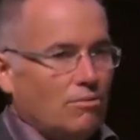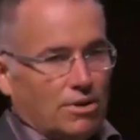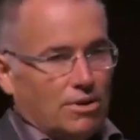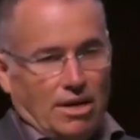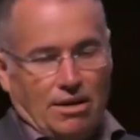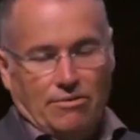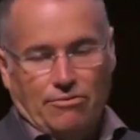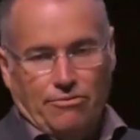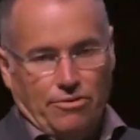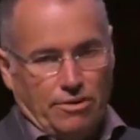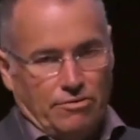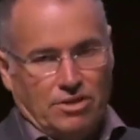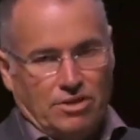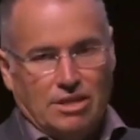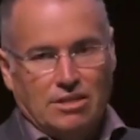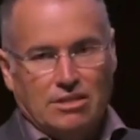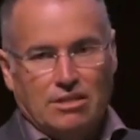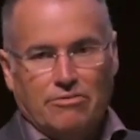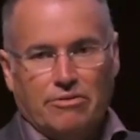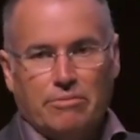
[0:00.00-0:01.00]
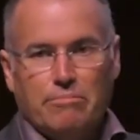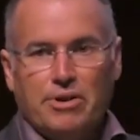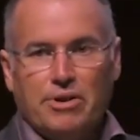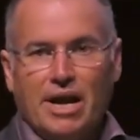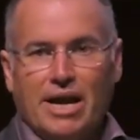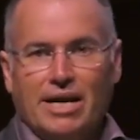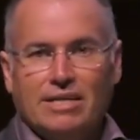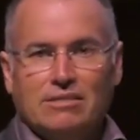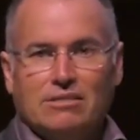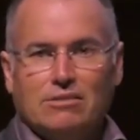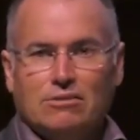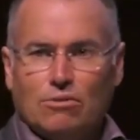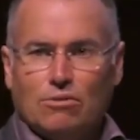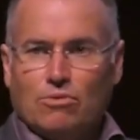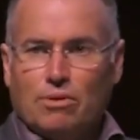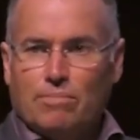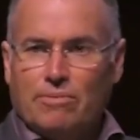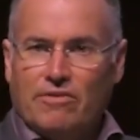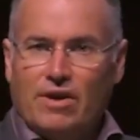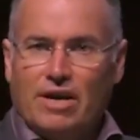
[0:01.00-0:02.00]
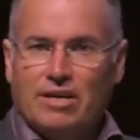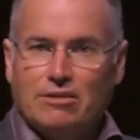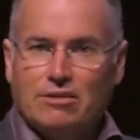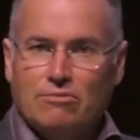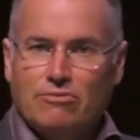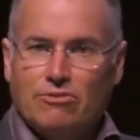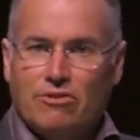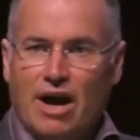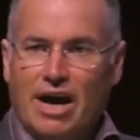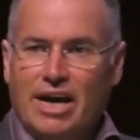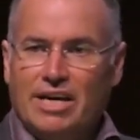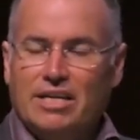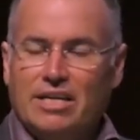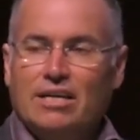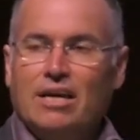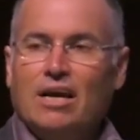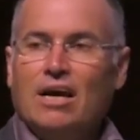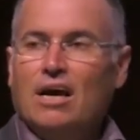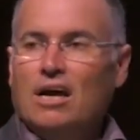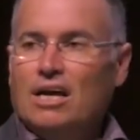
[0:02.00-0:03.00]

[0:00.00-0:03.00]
We have 15 different brands, so we're providing you variety.